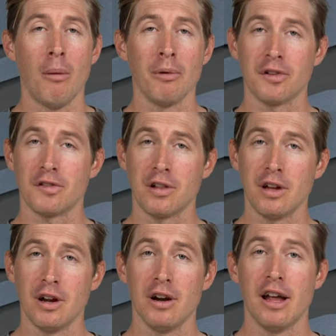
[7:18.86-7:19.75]
almost as
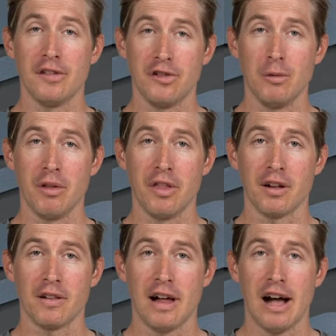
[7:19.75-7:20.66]
clear as super
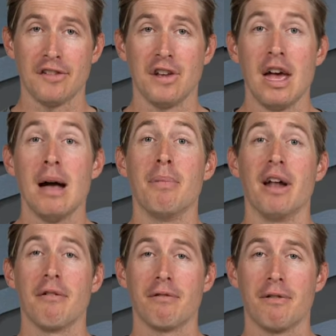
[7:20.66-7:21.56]
thin glass,
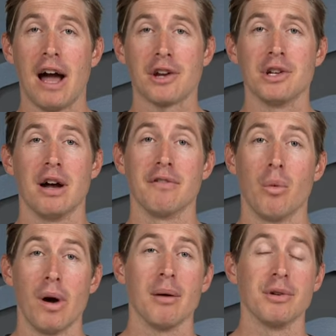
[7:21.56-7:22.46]
but a fraction of the
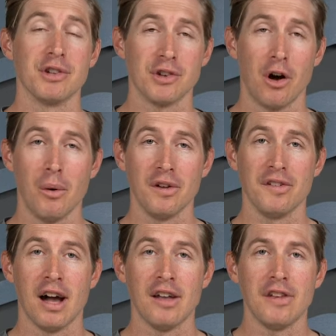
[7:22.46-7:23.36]
weight, which is
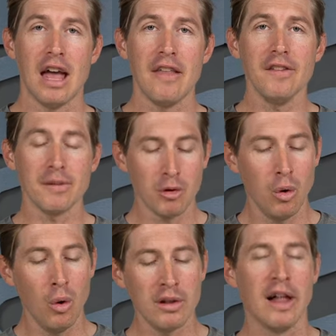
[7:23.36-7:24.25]
always nice. And then some
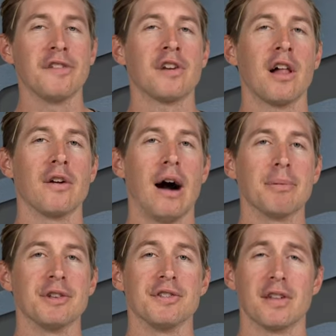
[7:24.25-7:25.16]
cool lens color
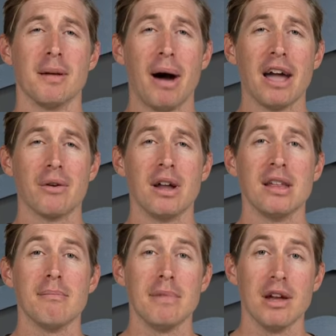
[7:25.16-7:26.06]
options like the
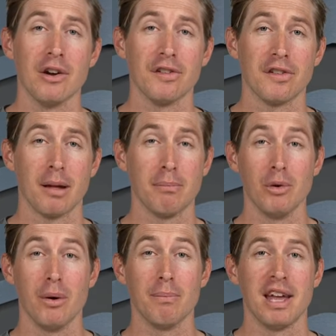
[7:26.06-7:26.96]
bi-gradient mirrors, like
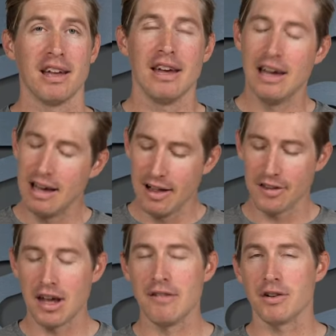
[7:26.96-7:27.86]
blue or pink.
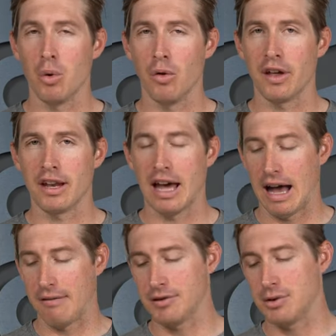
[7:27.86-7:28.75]
It's kind of a cool thing to
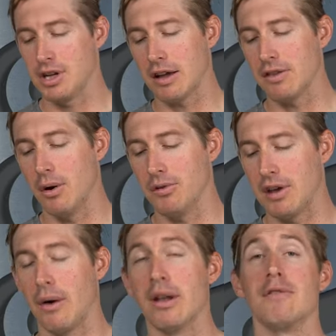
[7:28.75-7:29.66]
have. So check those
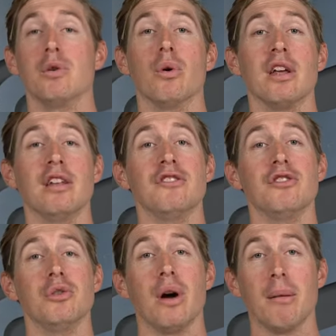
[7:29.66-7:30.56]
out if you are
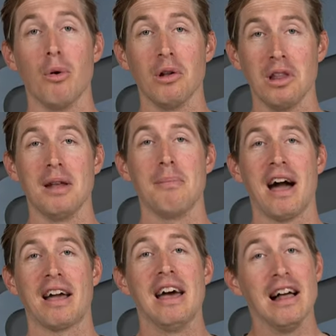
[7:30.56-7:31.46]
into a more laid
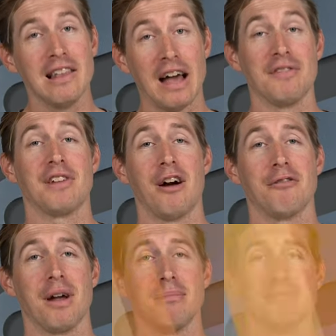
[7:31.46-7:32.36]
back lifestyle
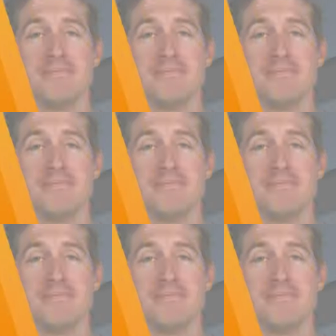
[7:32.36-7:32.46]
frame.